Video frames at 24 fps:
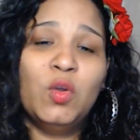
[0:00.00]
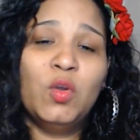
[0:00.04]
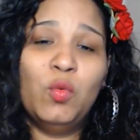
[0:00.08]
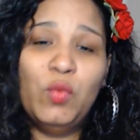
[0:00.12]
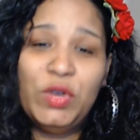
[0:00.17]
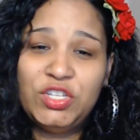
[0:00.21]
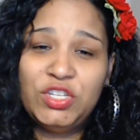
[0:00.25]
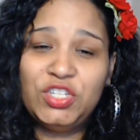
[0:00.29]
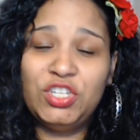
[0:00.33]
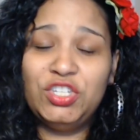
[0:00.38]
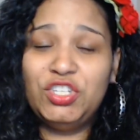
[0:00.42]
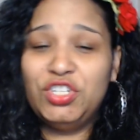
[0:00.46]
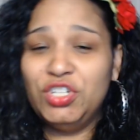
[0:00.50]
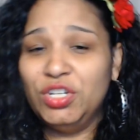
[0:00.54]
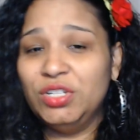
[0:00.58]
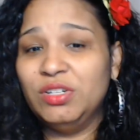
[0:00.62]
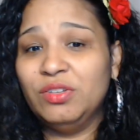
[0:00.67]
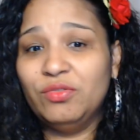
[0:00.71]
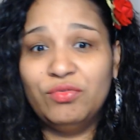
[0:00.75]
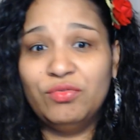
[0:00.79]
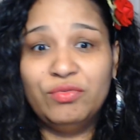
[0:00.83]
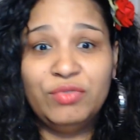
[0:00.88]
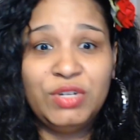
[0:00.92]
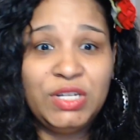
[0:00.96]
which
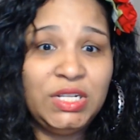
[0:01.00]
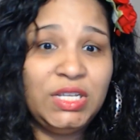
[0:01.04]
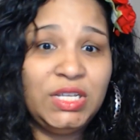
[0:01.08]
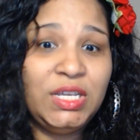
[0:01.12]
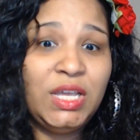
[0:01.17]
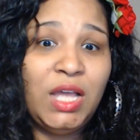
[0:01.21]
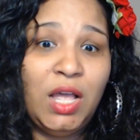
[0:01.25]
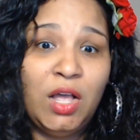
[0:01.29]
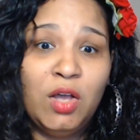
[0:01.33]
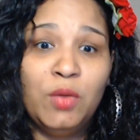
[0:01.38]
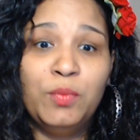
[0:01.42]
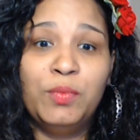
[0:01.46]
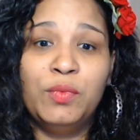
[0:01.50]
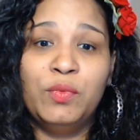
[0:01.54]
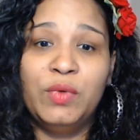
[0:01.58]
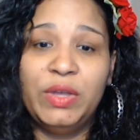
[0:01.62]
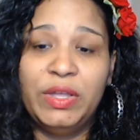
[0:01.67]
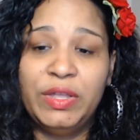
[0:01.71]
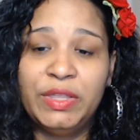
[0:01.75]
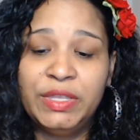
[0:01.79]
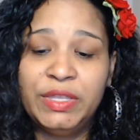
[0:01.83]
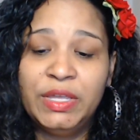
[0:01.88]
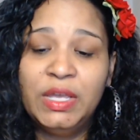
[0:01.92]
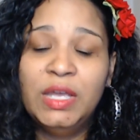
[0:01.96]
should really help
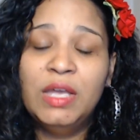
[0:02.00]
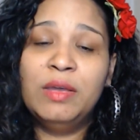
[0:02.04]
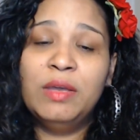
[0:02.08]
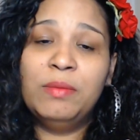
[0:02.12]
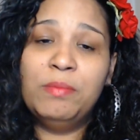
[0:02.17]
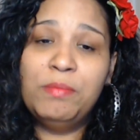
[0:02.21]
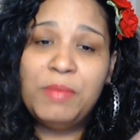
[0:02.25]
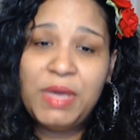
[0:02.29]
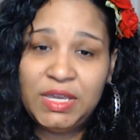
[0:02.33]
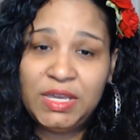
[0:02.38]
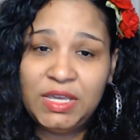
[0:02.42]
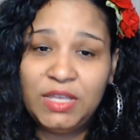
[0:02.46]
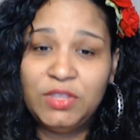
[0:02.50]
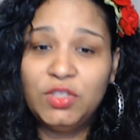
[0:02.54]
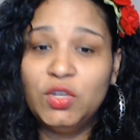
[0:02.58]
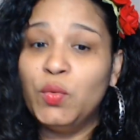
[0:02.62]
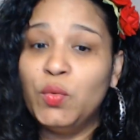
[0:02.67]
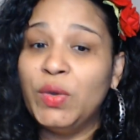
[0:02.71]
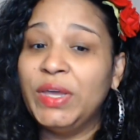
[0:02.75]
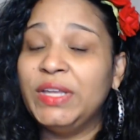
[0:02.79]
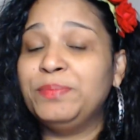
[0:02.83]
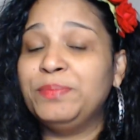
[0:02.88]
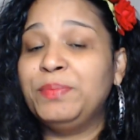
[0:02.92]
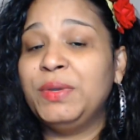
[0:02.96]
with making the
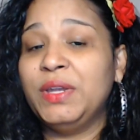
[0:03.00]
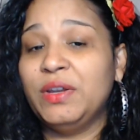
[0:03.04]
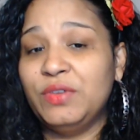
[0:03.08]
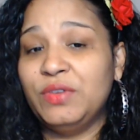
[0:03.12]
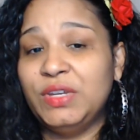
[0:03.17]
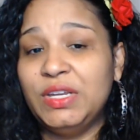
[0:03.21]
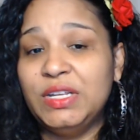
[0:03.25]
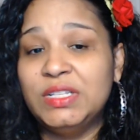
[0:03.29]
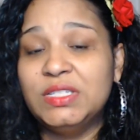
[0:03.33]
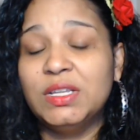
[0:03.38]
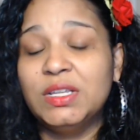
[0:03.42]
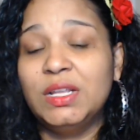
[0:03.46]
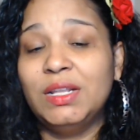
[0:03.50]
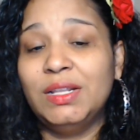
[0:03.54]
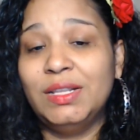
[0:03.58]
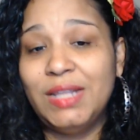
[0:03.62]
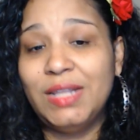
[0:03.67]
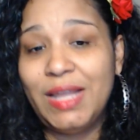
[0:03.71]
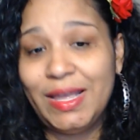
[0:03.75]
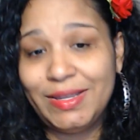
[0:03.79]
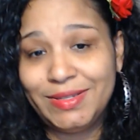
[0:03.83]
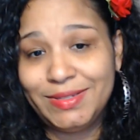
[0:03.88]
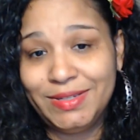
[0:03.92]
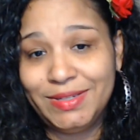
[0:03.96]
wait periods
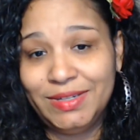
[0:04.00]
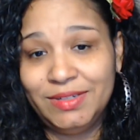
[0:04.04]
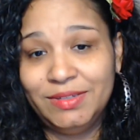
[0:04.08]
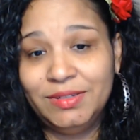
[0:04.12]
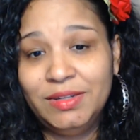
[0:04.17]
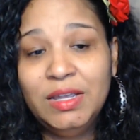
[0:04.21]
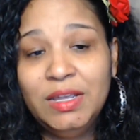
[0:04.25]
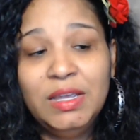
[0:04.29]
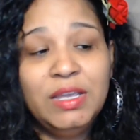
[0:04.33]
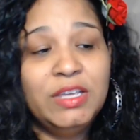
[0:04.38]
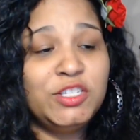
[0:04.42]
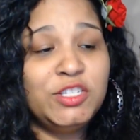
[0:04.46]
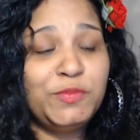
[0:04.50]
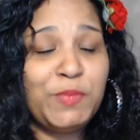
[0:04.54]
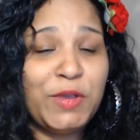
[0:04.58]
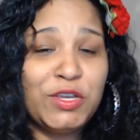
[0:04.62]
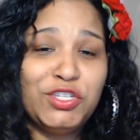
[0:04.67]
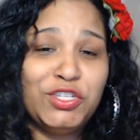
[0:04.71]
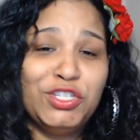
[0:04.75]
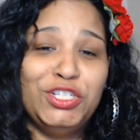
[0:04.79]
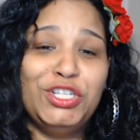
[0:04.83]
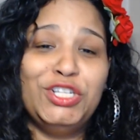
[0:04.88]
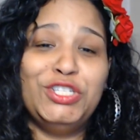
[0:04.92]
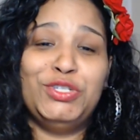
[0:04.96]
lessen,
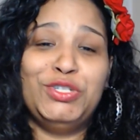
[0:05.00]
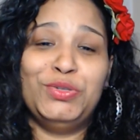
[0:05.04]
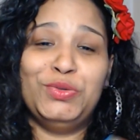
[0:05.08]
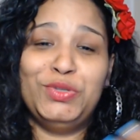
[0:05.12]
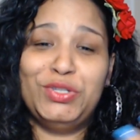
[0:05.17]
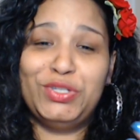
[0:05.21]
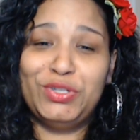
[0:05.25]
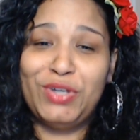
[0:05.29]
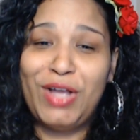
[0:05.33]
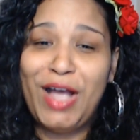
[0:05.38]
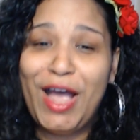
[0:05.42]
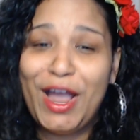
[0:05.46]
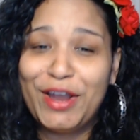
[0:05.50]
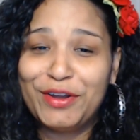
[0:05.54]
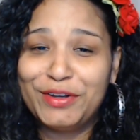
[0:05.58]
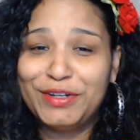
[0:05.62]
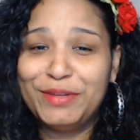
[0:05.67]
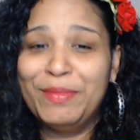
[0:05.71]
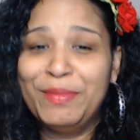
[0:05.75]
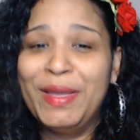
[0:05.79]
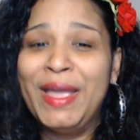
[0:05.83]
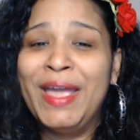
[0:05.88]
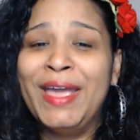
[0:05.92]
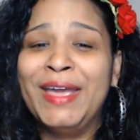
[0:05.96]
especially due to higher
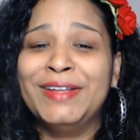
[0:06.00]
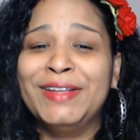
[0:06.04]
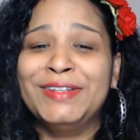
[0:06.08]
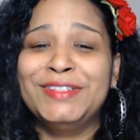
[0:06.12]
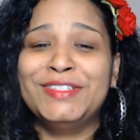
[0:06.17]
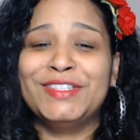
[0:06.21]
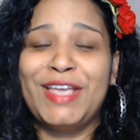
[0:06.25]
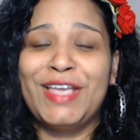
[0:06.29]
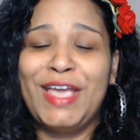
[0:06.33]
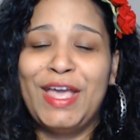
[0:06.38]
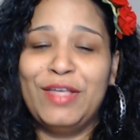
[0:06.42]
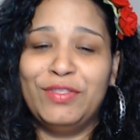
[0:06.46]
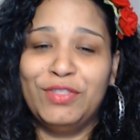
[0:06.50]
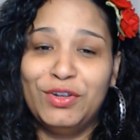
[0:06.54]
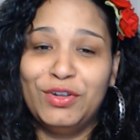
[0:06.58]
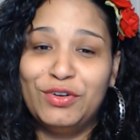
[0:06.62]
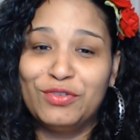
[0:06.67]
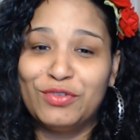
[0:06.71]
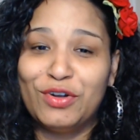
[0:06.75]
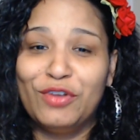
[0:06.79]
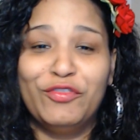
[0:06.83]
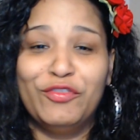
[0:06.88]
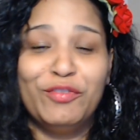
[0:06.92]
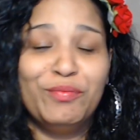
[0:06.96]
demand and the
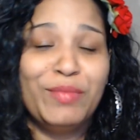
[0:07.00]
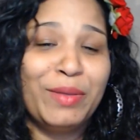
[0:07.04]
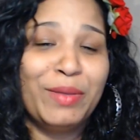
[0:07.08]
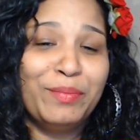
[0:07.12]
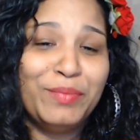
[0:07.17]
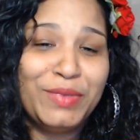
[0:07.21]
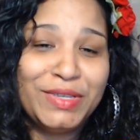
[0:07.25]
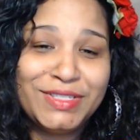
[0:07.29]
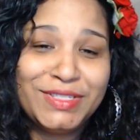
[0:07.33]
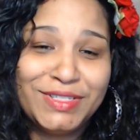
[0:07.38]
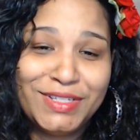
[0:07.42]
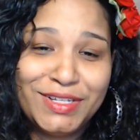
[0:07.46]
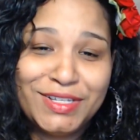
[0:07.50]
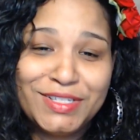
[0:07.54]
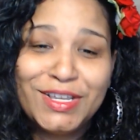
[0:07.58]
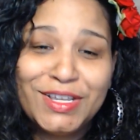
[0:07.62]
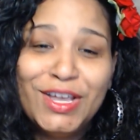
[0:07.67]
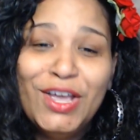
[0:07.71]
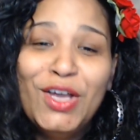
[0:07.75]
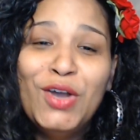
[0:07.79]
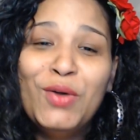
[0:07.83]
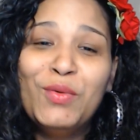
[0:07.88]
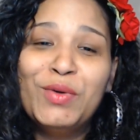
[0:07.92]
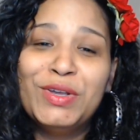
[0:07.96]
growth of my business,
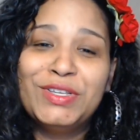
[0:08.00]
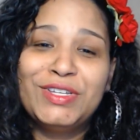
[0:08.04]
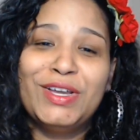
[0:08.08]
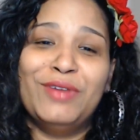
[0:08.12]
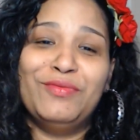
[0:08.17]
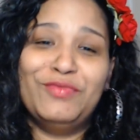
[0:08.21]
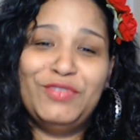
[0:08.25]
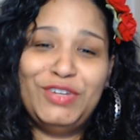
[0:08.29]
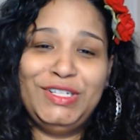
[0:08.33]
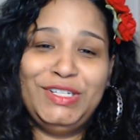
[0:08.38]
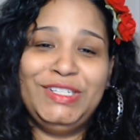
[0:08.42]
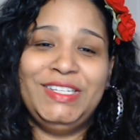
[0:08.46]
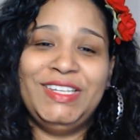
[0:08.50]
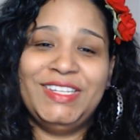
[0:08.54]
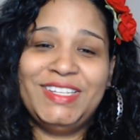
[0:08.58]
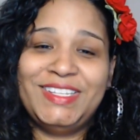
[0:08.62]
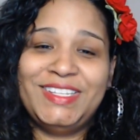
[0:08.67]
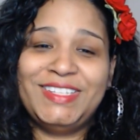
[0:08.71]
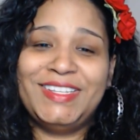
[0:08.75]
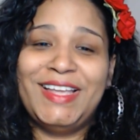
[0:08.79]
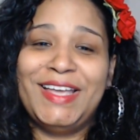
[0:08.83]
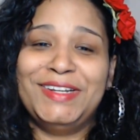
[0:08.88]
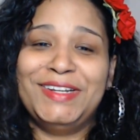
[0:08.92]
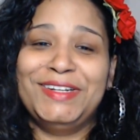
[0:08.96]
which I'm really
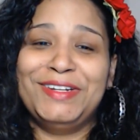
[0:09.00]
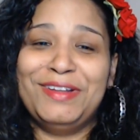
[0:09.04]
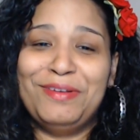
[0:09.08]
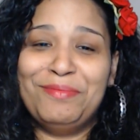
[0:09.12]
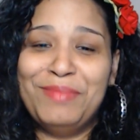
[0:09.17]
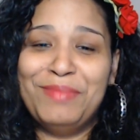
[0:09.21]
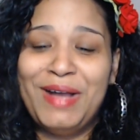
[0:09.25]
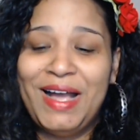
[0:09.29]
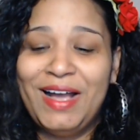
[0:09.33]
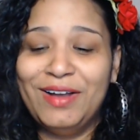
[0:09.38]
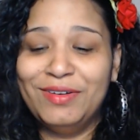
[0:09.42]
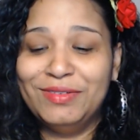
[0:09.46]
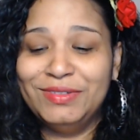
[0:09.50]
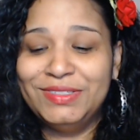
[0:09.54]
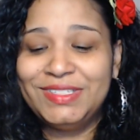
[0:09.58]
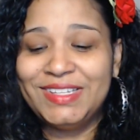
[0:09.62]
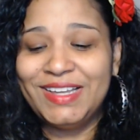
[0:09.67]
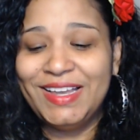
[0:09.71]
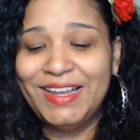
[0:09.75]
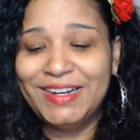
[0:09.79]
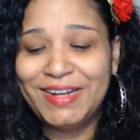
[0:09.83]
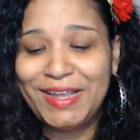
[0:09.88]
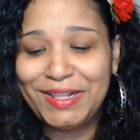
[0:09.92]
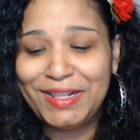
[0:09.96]
excited about,
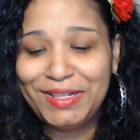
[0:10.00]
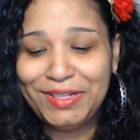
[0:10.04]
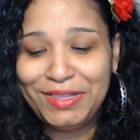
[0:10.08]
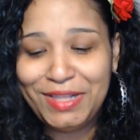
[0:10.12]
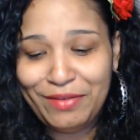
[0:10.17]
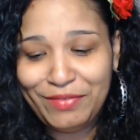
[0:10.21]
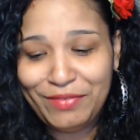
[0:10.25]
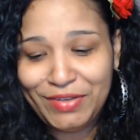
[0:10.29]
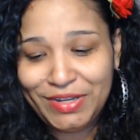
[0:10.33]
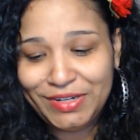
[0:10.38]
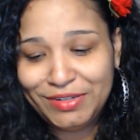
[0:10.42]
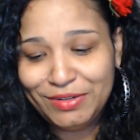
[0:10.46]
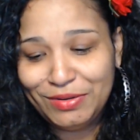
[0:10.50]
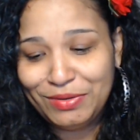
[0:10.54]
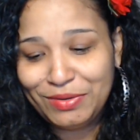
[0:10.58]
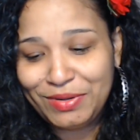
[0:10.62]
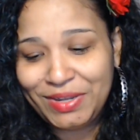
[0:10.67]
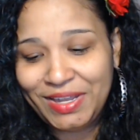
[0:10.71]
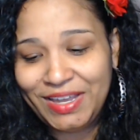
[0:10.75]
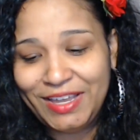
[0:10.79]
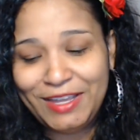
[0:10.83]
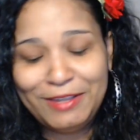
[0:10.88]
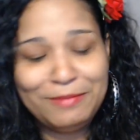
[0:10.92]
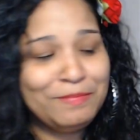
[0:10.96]
and I love it,
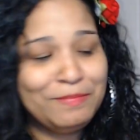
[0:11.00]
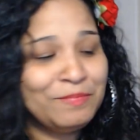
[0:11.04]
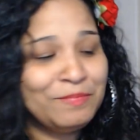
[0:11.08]
okay?